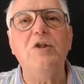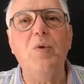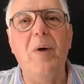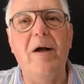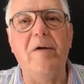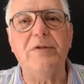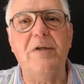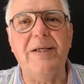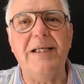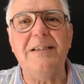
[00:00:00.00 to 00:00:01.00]
twelve, so
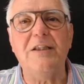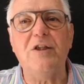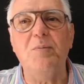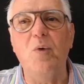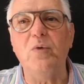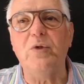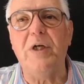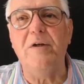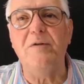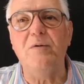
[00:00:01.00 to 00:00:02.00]
there is a small
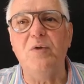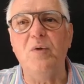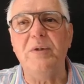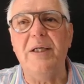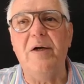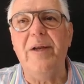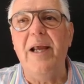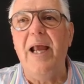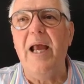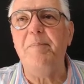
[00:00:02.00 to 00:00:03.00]
draw, drawdown
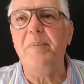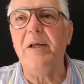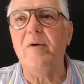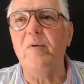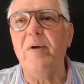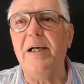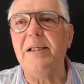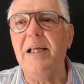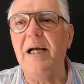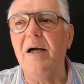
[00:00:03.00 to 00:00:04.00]
happening right
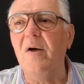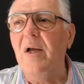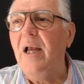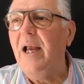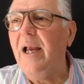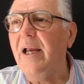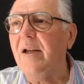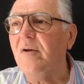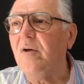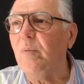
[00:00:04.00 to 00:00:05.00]
now.
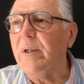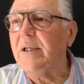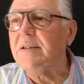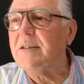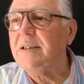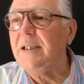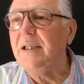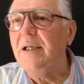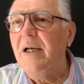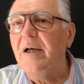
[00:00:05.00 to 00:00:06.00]
And we can see
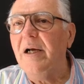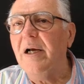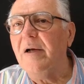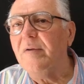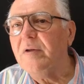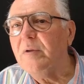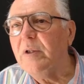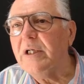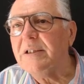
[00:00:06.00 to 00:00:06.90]
uh, you can